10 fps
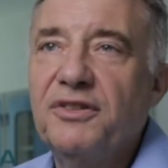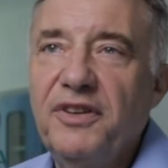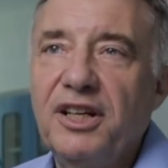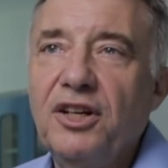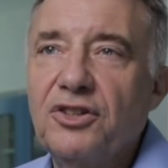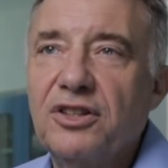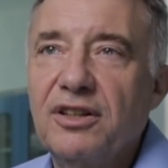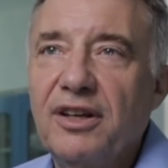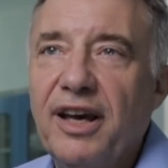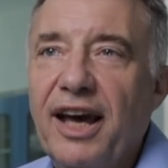is finished
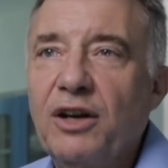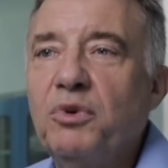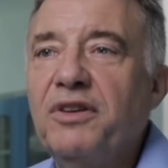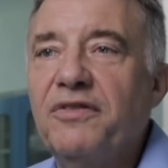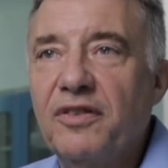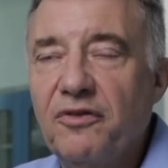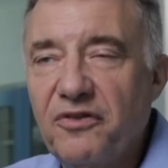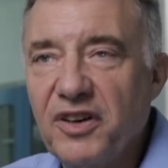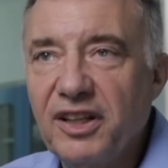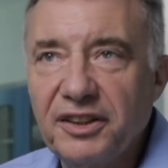and we've
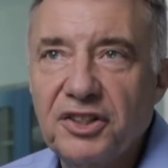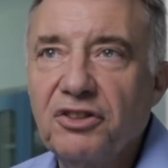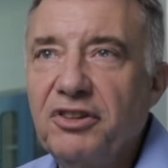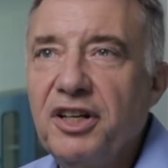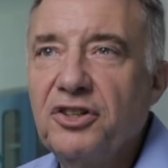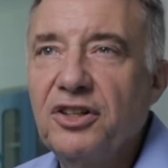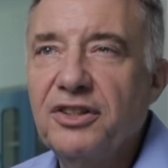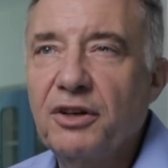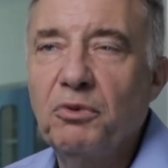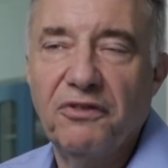filled the
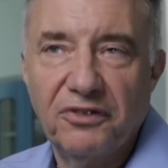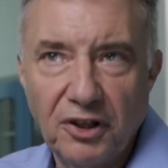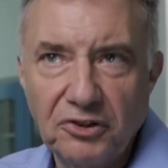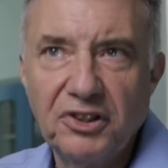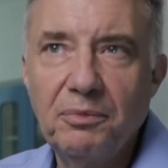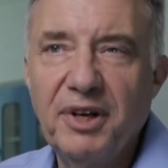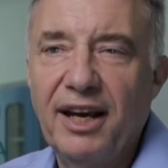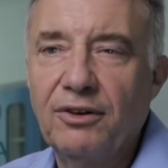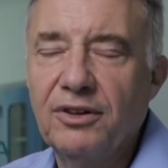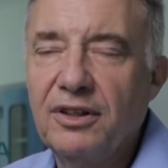syringes and we've frozen them
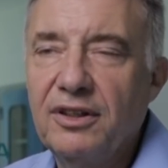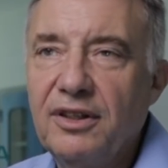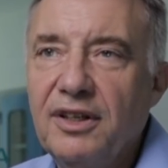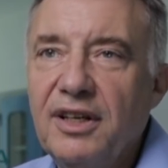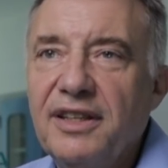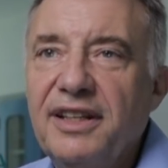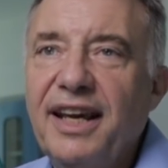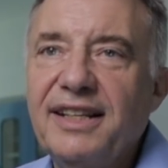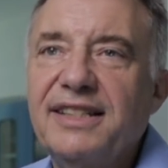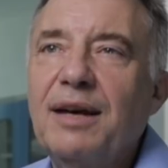down, the
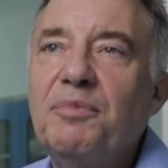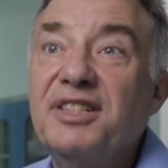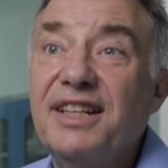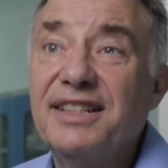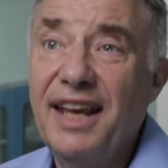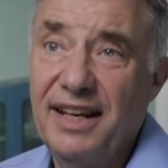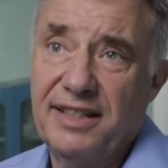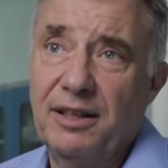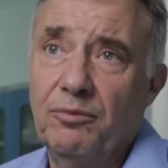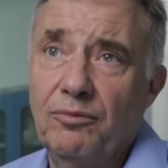next step is to
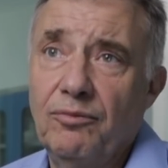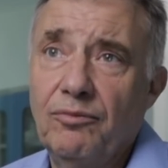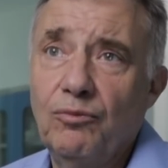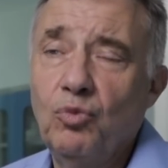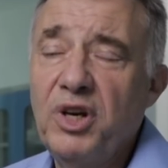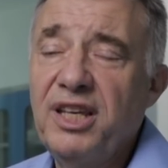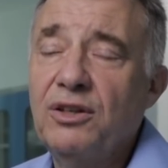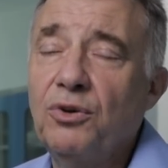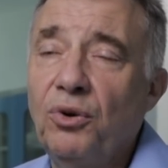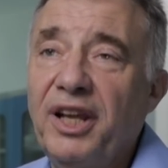test them. We
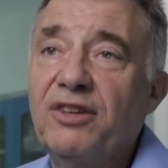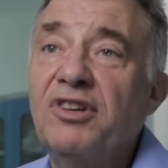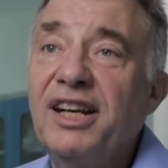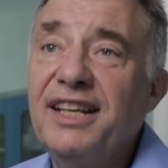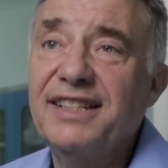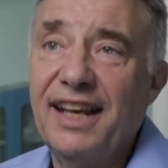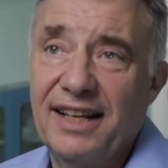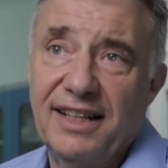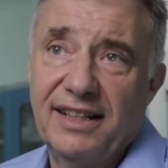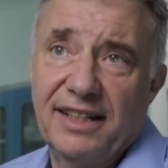call that release
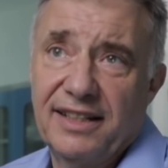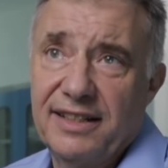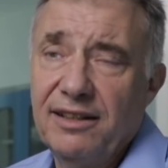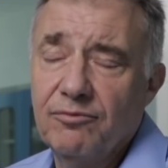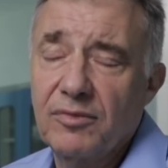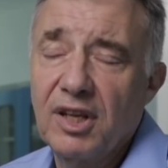assay testing